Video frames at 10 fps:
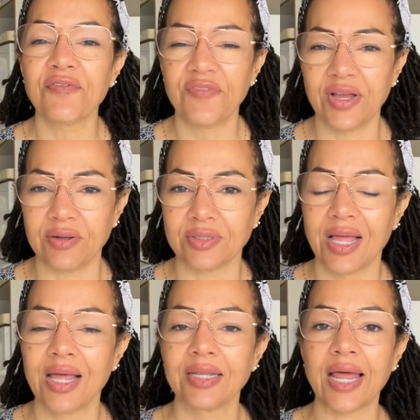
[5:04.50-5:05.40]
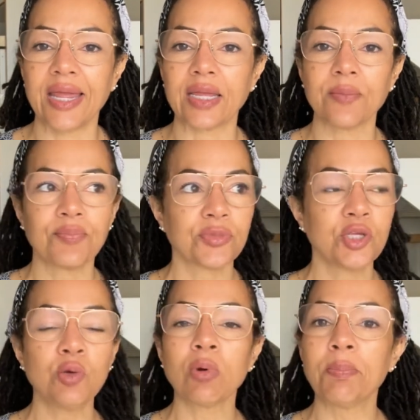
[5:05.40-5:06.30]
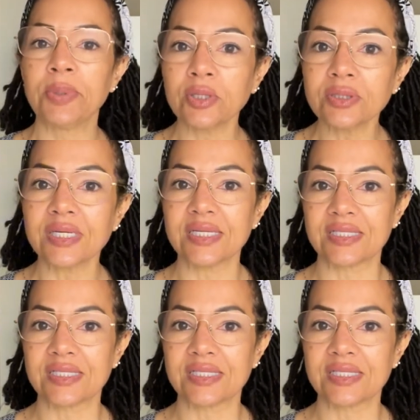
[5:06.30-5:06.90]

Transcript: felt like you were building